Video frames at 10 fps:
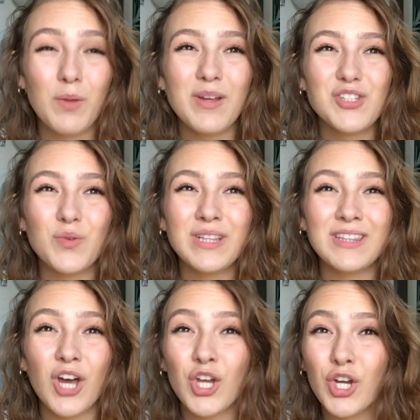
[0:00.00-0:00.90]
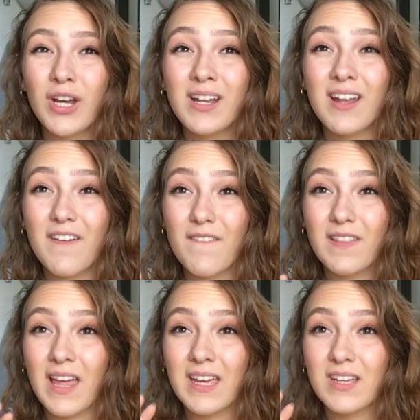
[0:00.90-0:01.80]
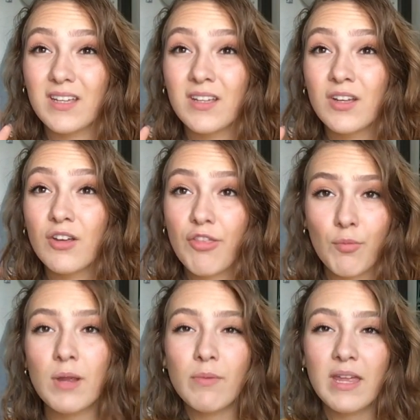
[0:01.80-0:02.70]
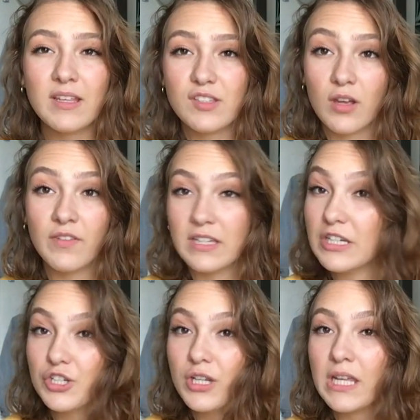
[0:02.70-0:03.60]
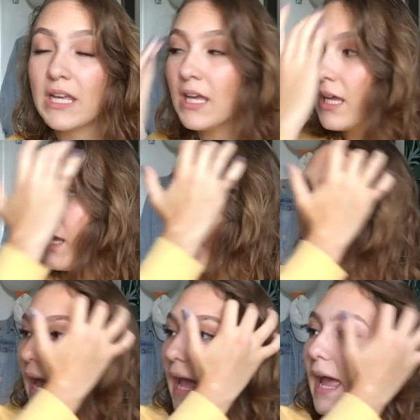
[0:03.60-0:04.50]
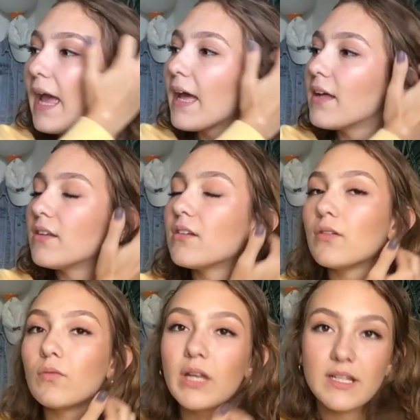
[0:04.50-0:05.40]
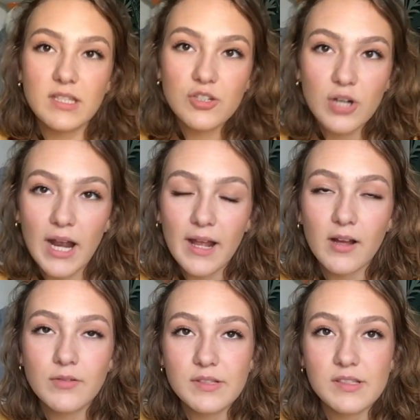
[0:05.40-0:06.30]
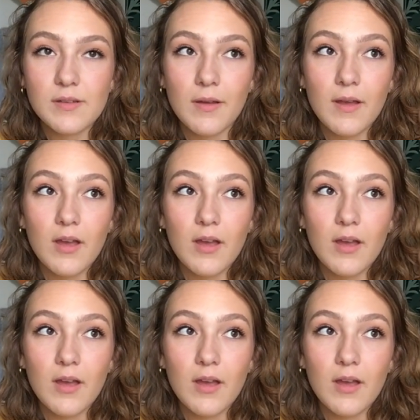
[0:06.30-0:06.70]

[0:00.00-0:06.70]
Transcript: We went to a good like 3 weeks of conditioning, and we get to the tryouts.